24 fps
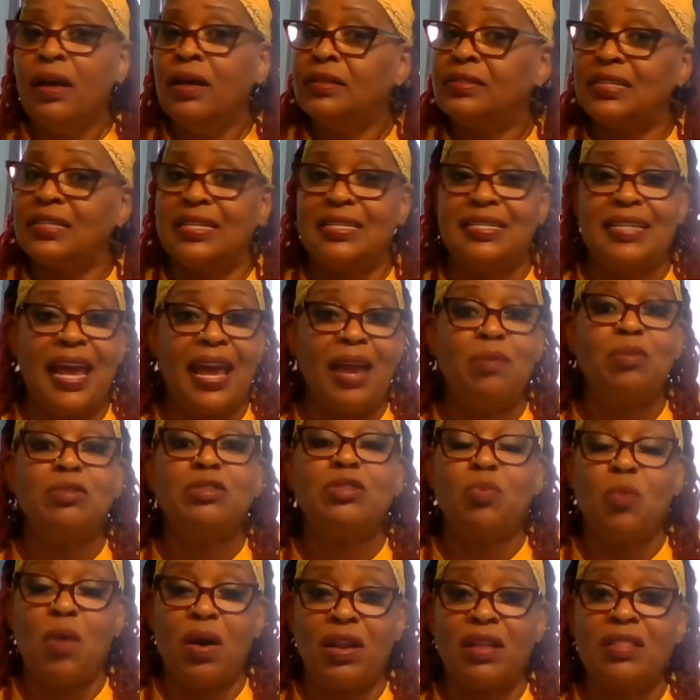Today was
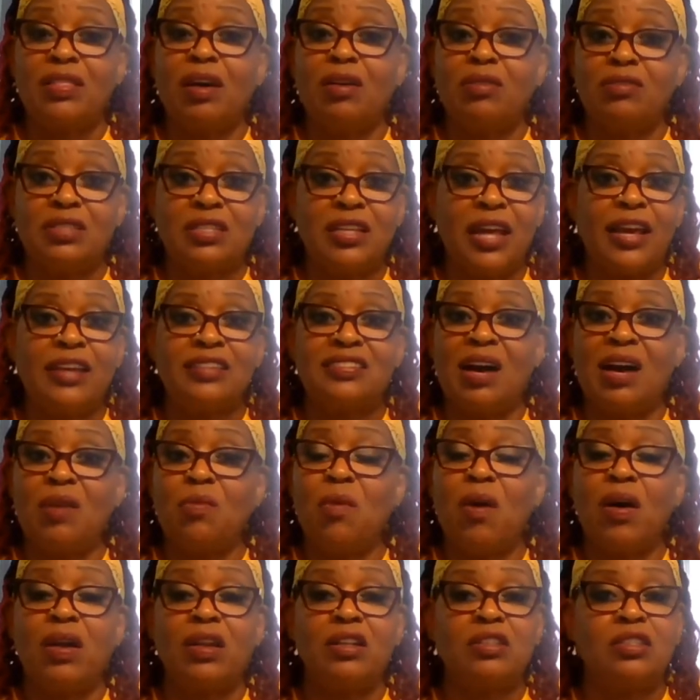one of those days I
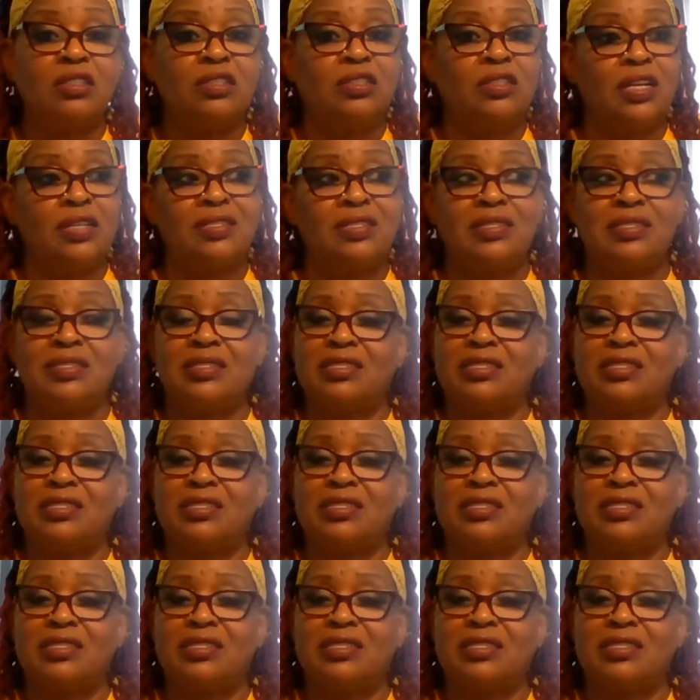wanted to just